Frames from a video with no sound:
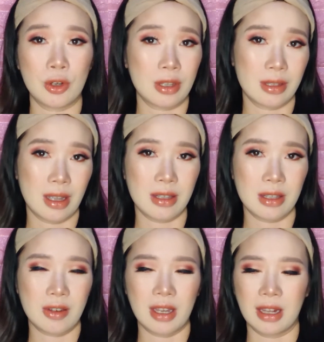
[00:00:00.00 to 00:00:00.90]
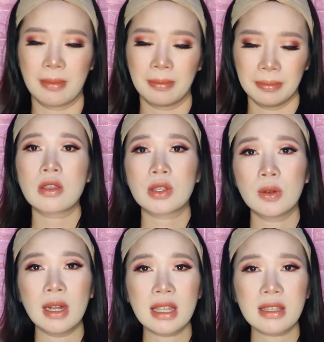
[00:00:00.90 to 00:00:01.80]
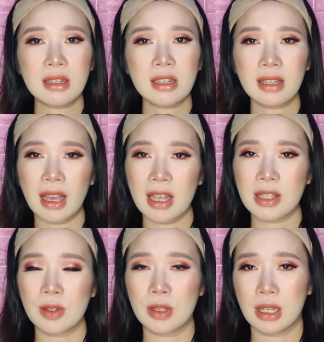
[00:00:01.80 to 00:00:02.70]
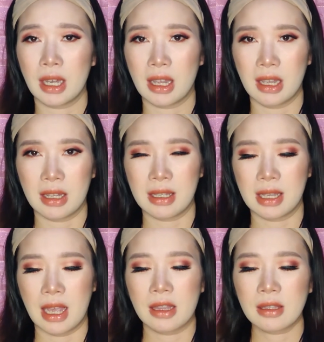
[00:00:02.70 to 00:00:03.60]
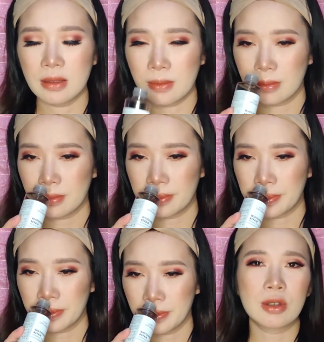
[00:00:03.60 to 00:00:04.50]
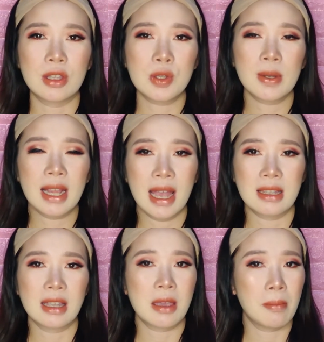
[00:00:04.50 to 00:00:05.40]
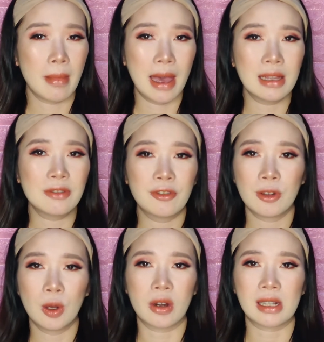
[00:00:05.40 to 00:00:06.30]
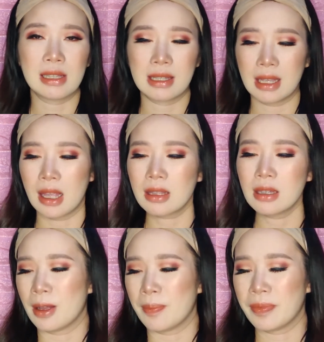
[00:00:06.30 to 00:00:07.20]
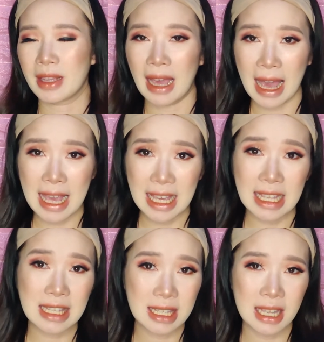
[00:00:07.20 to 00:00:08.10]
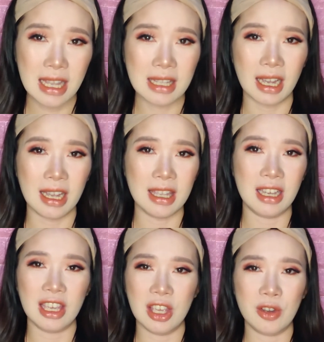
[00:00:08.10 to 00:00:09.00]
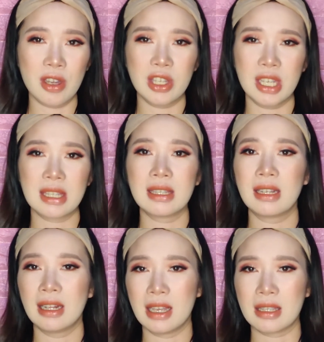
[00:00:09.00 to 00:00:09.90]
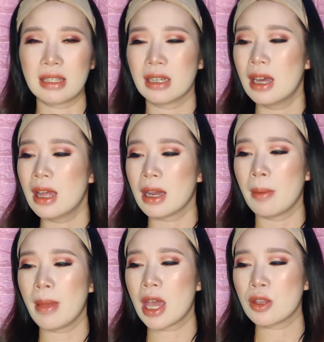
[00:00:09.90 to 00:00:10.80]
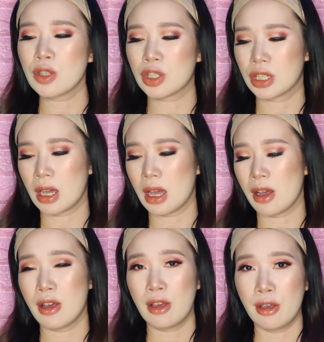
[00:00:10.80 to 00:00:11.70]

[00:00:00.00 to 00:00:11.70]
your sunscreen. So let's start guys dun sa kanyang scent. So this one has a mild floral scent. I can see sa kanyang ingredients list na meron siyang